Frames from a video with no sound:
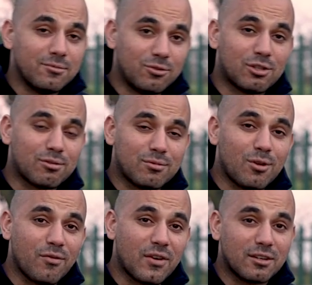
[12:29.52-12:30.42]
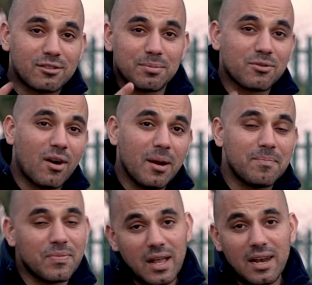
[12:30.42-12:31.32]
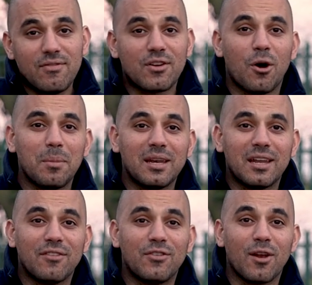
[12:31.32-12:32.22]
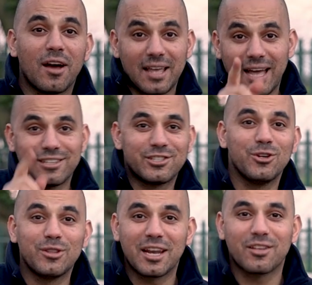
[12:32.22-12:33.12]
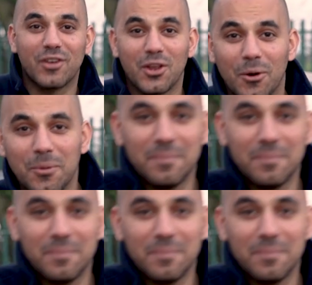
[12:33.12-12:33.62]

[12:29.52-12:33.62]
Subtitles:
just don't forget to subscribe, leave a comment if you like, and see you in the next video.